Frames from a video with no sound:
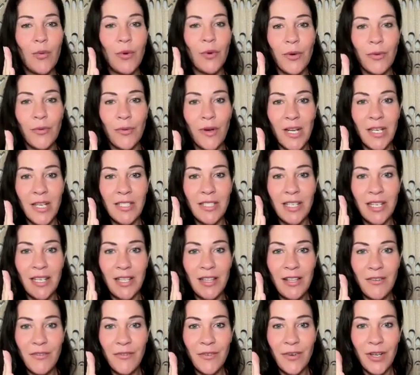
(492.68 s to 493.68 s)
We're raising
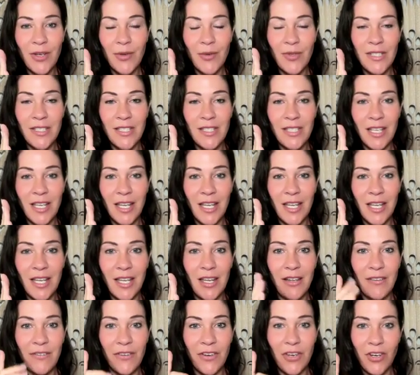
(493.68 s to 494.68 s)
the
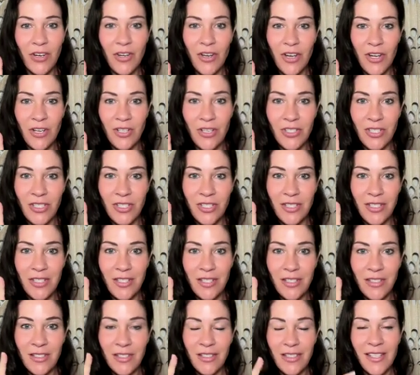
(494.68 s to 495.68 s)
frequency of your
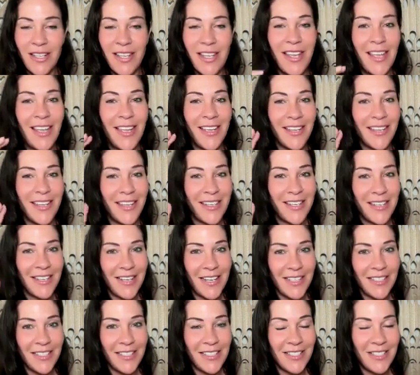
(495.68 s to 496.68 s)
consciousness
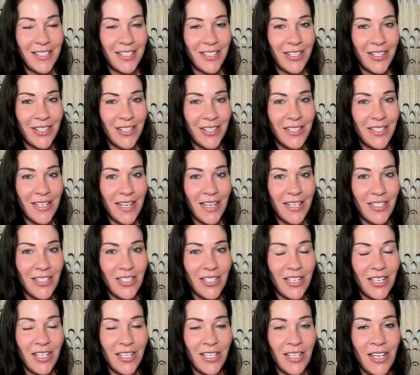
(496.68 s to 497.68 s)
connected to your
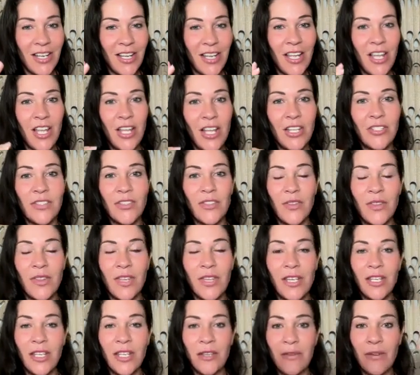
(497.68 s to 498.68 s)
intention so
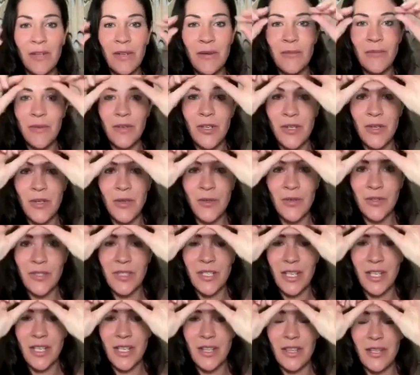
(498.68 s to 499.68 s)
that you can
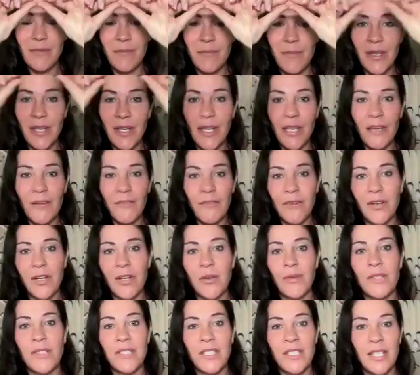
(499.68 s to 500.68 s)
use the peak
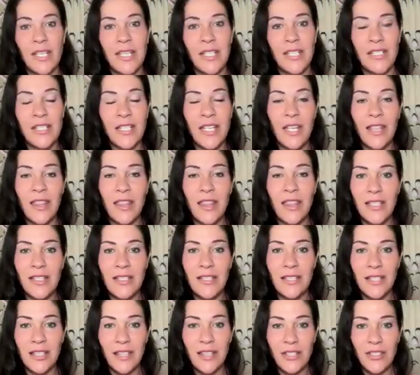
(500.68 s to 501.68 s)
frequencies
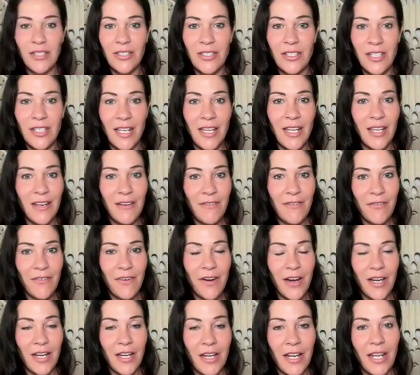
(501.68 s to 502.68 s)
this Thursday and
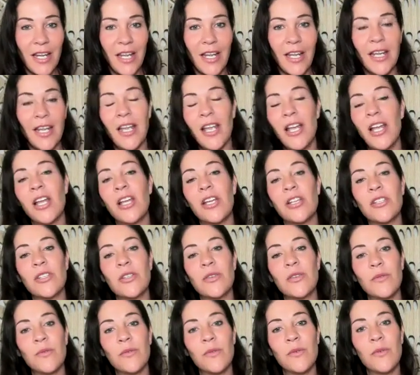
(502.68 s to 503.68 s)
Friday
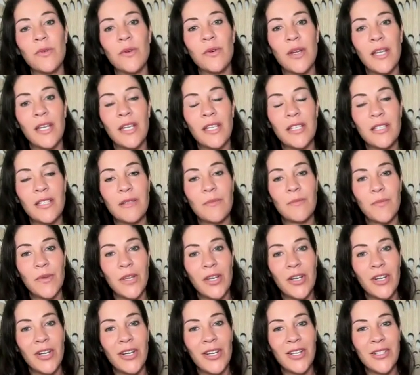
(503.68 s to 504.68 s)
to
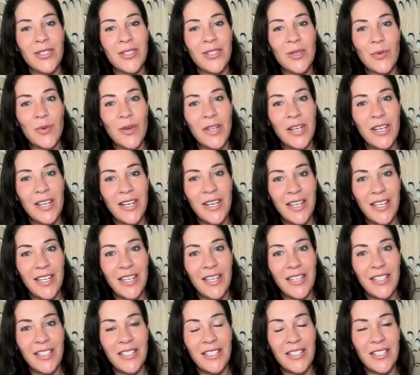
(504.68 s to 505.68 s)
experience what it
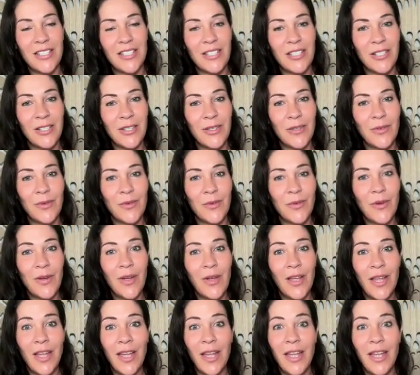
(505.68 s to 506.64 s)
is to